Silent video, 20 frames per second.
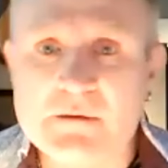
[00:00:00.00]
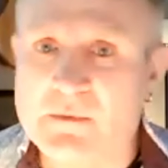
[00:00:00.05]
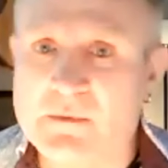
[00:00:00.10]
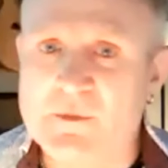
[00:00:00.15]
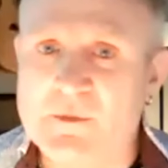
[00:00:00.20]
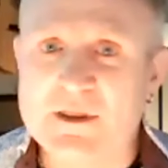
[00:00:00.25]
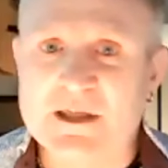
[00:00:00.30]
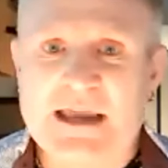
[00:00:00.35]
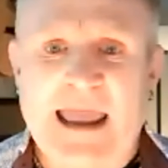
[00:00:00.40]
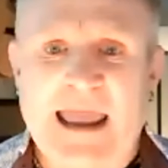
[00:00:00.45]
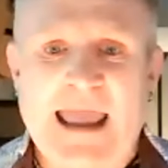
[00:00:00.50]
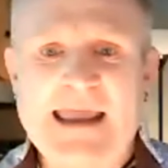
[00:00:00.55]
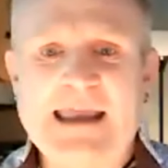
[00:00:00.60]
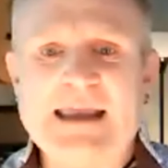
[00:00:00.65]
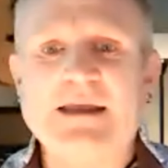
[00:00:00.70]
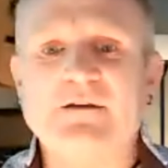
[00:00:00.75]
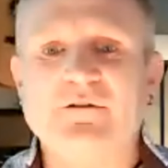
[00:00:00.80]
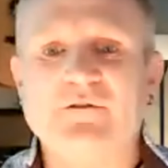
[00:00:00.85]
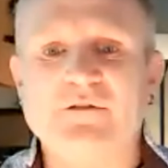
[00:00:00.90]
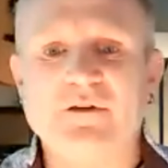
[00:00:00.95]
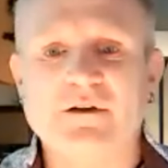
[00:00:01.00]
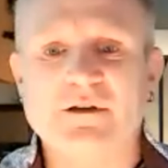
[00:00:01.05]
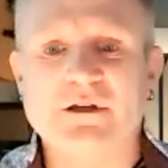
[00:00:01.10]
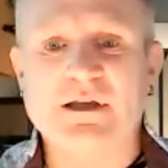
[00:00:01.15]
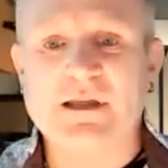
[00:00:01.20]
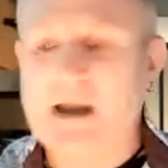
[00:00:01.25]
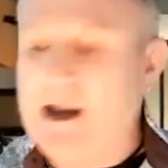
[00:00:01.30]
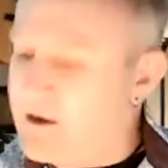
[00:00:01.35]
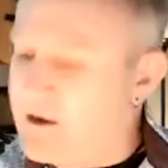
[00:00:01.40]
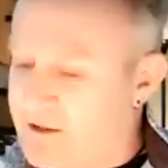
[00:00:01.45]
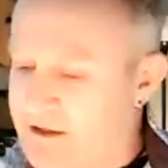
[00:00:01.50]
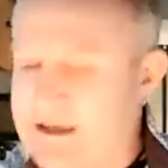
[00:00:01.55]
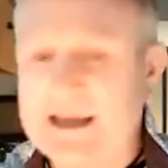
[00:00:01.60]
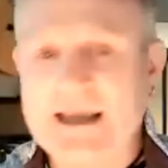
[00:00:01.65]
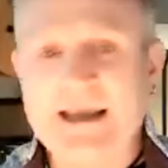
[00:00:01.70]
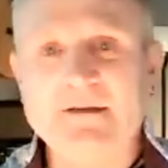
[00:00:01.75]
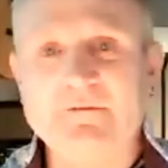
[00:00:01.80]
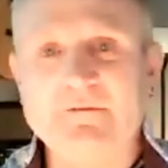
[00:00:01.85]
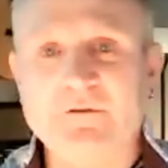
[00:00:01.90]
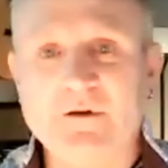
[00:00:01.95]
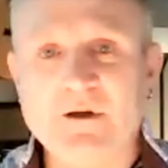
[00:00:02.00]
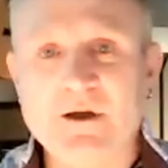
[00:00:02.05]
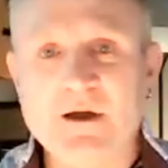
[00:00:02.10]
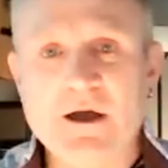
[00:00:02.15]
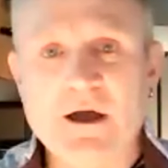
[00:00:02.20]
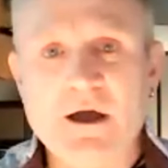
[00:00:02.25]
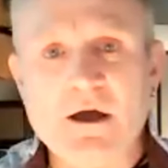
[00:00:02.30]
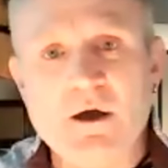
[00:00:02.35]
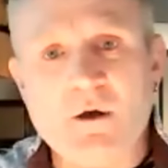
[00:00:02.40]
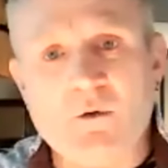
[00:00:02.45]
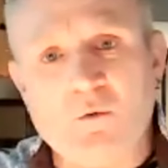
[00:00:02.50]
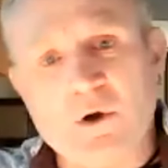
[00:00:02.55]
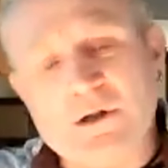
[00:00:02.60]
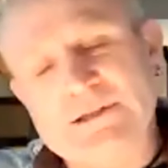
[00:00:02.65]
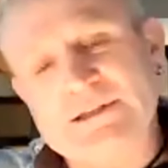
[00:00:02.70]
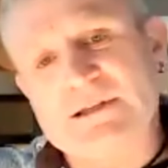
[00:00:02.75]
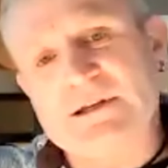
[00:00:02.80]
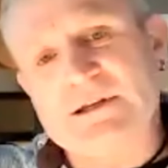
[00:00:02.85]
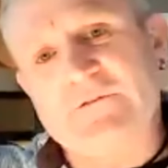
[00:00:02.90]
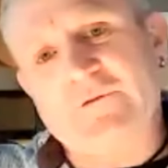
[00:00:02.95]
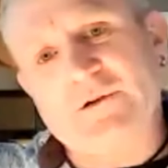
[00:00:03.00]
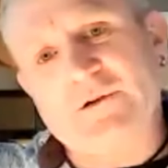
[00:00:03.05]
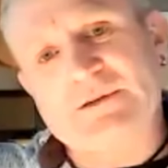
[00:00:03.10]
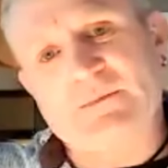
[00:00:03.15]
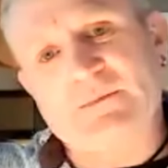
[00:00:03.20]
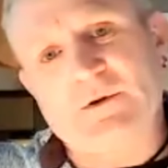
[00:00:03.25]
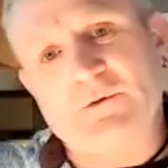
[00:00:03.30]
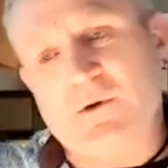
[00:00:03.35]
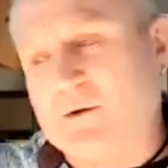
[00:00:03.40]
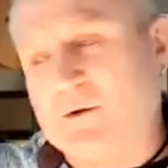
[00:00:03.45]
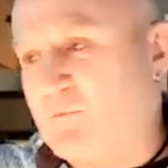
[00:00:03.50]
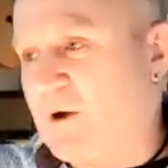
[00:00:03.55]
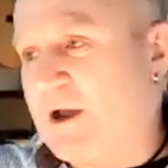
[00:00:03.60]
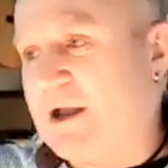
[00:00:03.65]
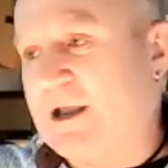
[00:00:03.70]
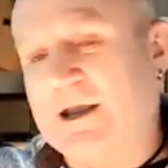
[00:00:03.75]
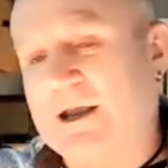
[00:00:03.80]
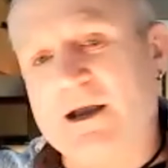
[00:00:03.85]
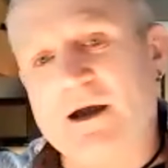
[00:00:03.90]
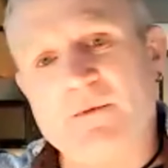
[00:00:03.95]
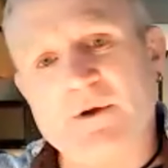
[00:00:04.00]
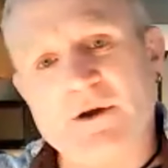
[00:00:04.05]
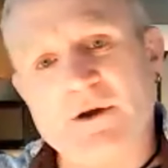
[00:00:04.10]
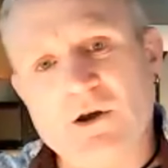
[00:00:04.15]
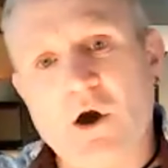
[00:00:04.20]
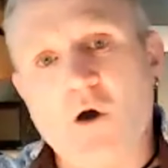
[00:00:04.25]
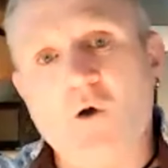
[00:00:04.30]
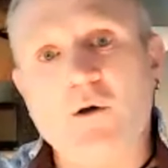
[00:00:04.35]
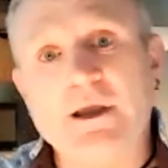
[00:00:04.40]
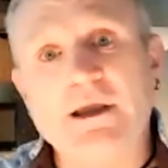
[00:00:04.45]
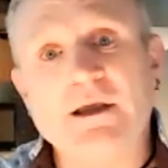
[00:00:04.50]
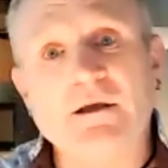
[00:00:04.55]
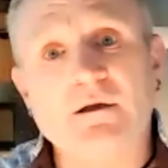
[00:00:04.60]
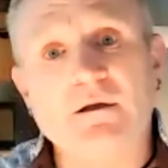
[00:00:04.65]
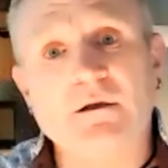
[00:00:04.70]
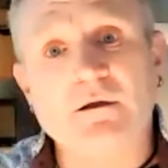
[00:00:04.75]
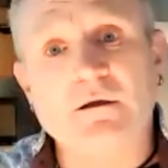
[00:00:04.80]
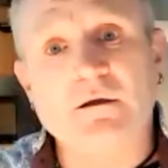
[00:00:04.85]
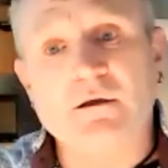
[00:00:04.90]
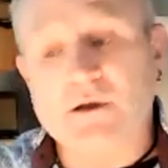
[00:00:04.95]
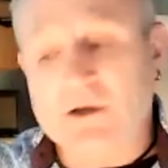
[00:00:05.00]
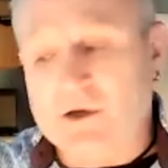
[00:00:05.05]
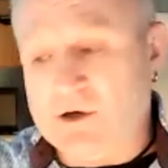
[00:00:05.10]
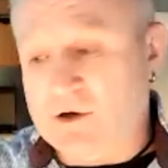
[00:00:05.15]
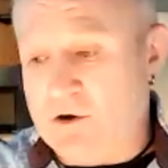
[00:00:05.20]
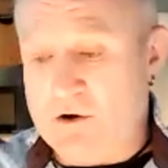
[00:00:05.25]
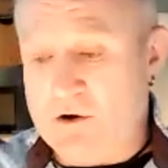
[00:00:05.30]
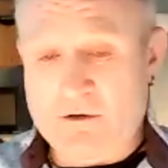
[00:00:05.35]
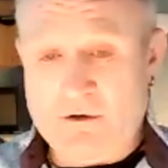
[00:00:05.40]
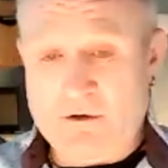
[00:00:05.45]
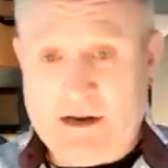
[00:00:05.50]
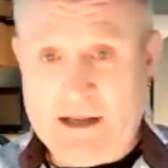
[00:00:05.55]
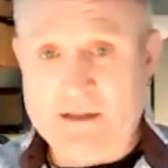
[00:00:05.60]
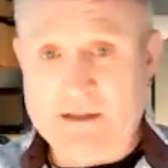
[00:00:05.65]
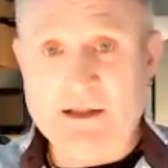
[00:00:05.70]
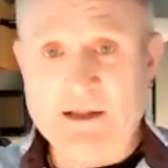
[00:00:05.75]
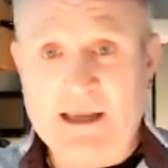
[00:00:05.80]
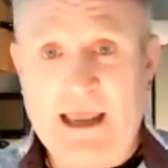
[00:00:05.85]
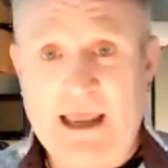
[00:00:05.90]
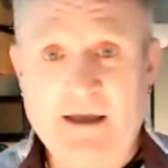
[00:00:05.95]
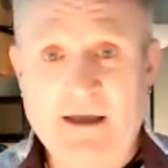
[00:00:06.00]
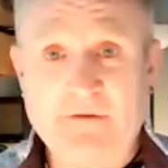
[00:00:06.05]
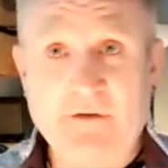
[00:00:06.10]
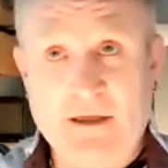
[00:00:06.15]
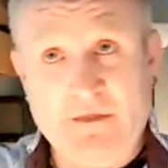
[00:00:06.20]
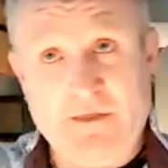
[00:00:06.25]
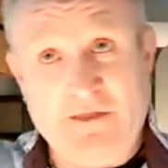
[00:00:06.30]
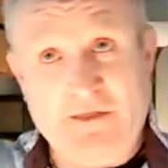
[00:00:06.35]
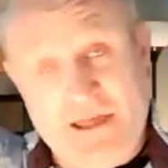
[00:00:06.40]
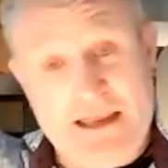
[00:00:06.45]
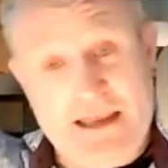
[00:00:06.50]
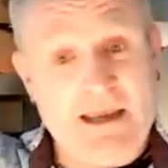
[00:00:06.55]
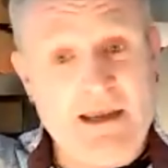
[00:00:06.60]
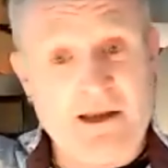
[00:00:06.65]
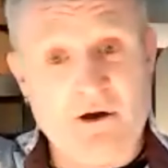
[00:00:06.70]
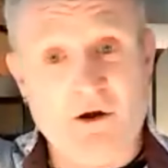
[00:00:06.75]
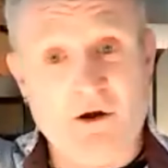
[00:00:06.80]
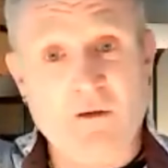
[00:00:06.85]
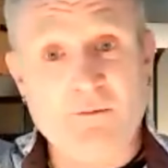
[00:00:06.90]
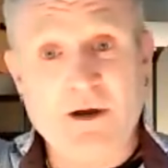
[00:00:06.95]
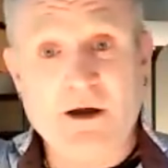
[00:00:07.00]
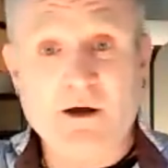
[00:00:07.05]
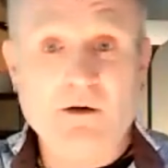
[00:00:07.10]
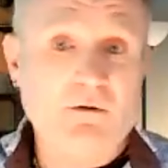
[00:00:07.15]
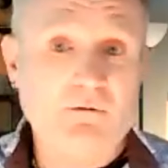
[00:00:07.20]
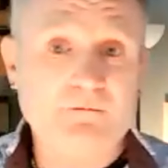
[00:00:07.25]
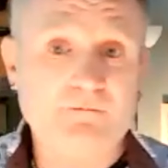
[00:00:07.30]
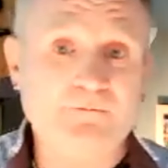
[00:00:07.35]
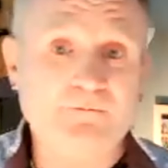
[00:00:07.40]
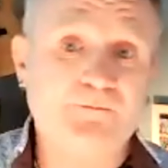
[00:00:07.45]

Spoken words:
Remember the cave. Get out of the cave. What's the difference between waking up and knowing you're in the cave and thinking you're up here?